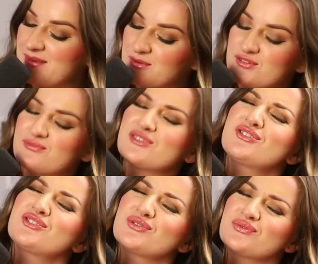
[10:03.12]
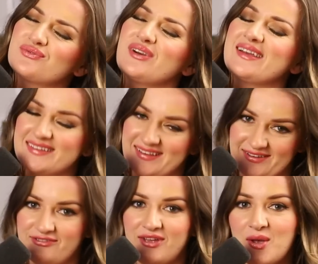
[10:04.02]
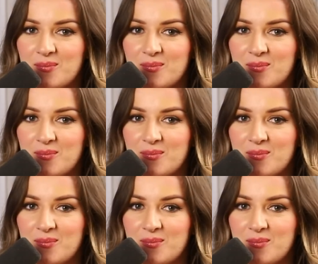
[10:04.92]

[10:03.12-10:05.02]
the most restrictive